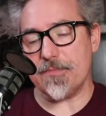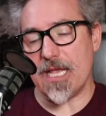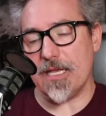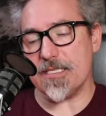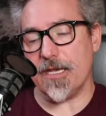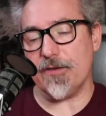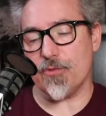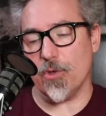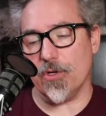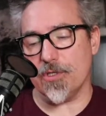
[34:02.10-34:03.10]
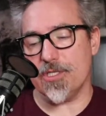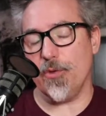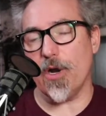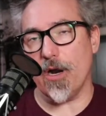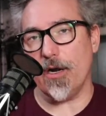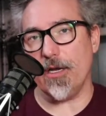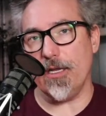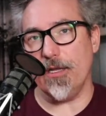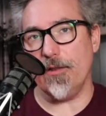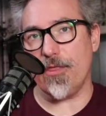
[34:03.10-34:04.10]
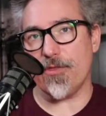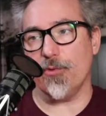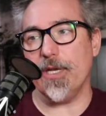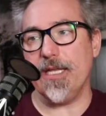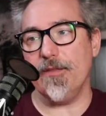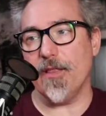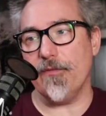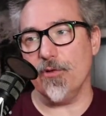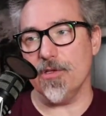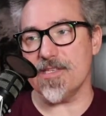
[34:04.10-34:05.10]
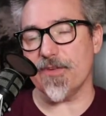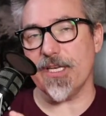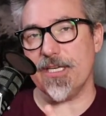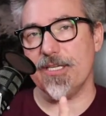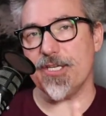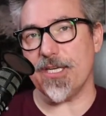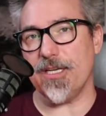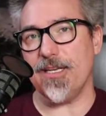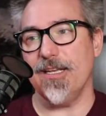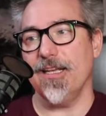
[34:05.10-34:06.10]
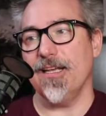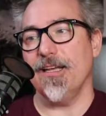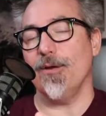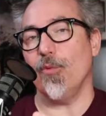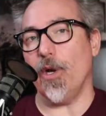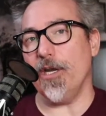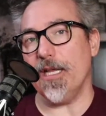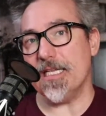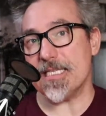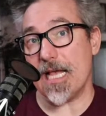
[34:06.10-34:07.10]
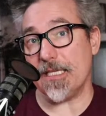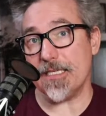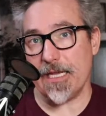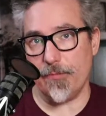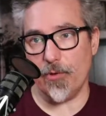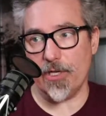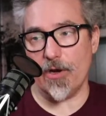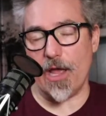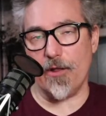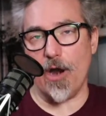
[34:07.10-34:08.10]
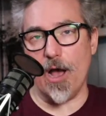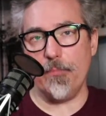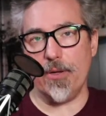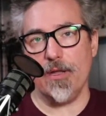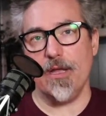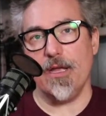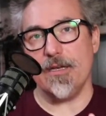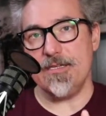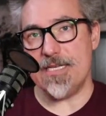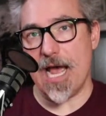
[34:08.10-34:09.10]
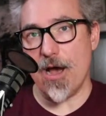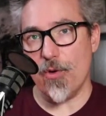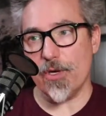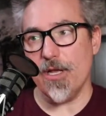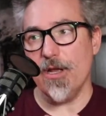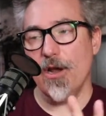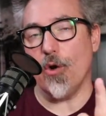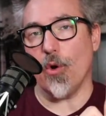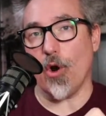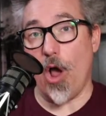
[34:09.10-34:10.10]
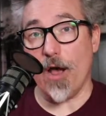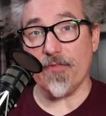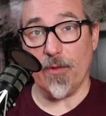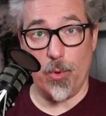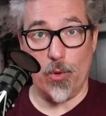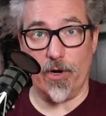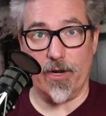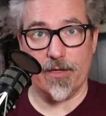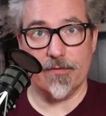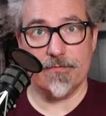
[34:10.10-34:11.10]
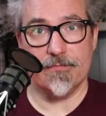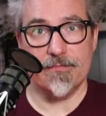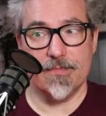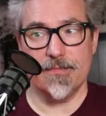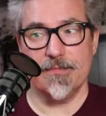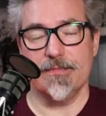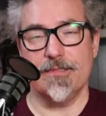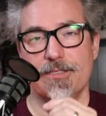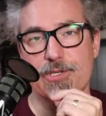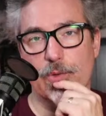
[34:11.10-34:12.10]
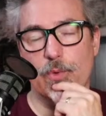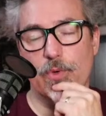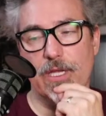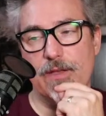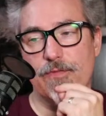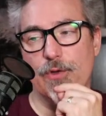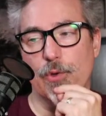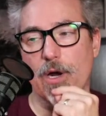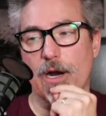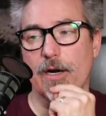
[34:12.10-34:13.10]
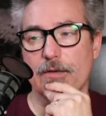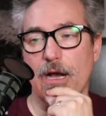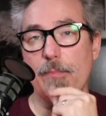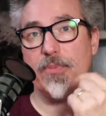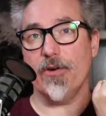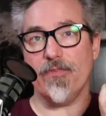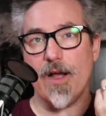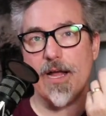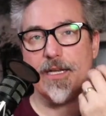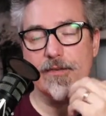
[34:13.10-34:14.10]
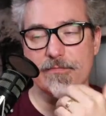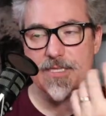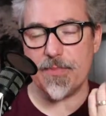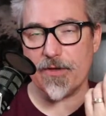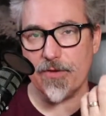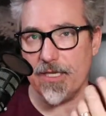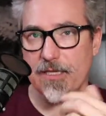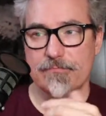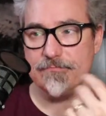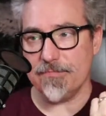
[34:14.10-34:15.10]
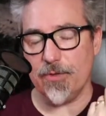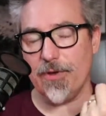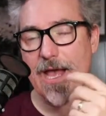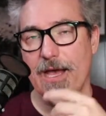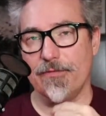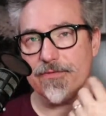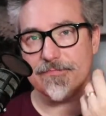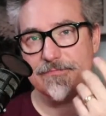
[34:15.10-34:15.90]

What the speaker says: on Savage Worlds, you are in 3 levels of condition when it's on the table. You're either up, down, or off the board. So if you are up, you're fine. Typically, you have,